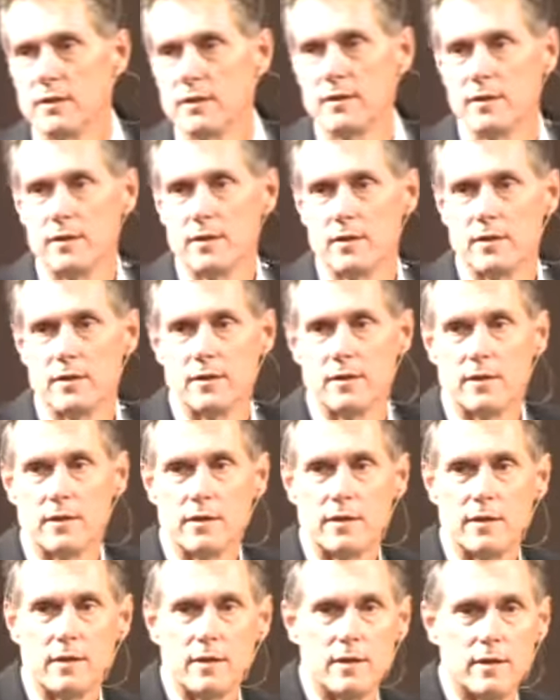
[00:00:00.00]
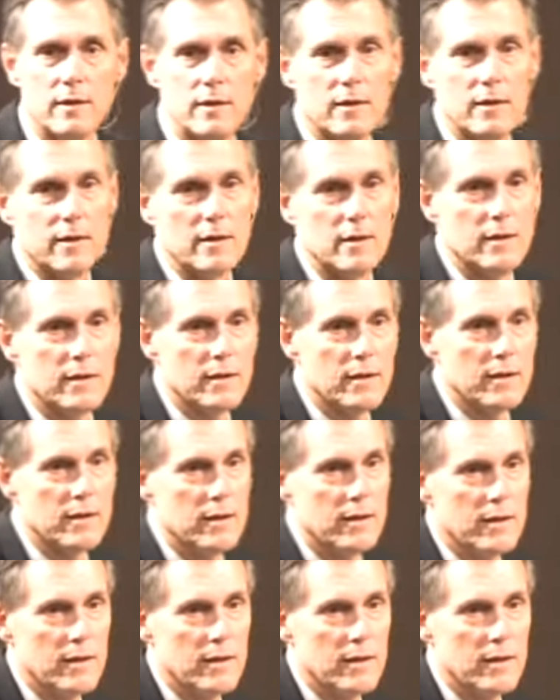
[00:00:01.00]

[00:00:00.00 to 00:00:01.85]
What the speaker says: Nobody speaks.